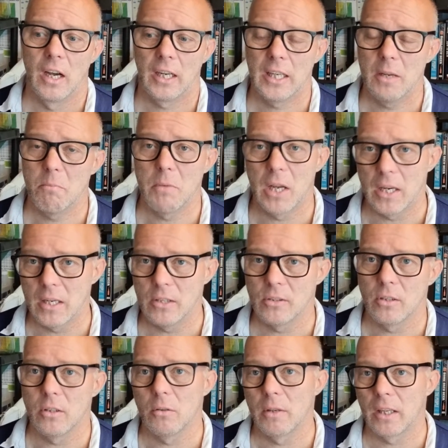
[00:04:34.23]
I keep meaning
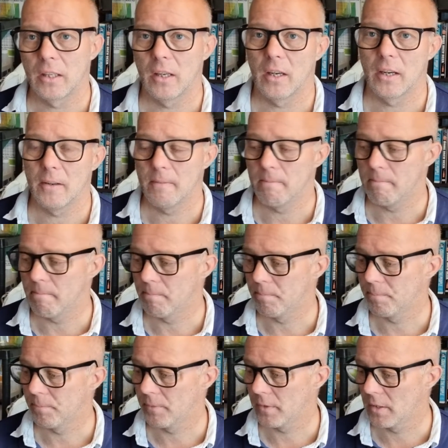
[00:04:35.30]
to do like a
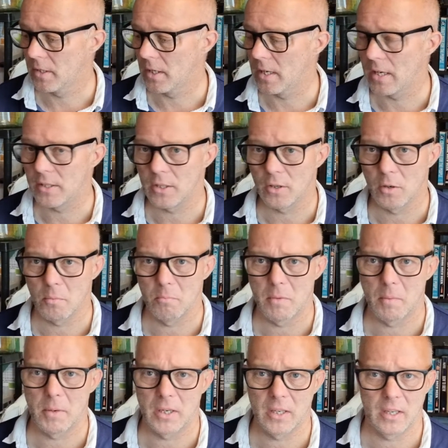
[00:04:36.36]
connect it
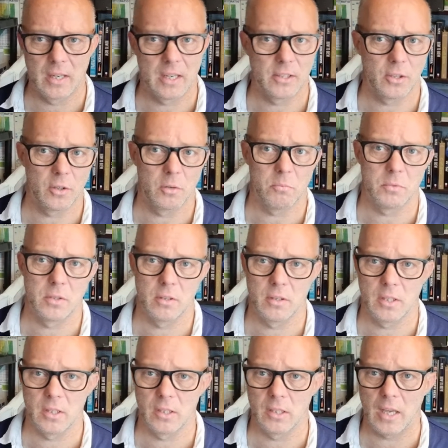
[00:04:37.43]
up to
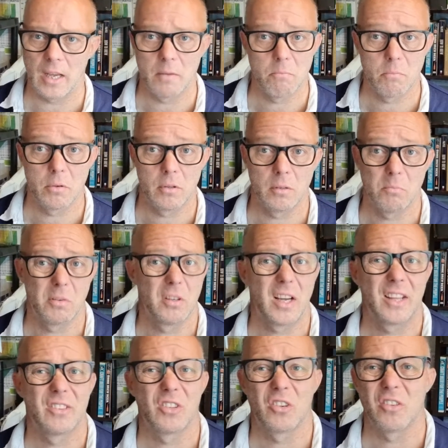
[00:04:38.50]
the hand pull, but
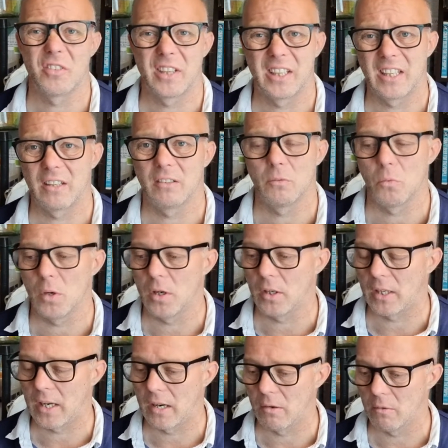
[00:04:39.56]
I don't think that'll
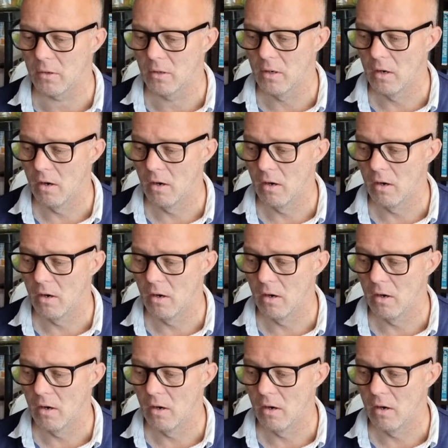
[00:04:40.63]
work out.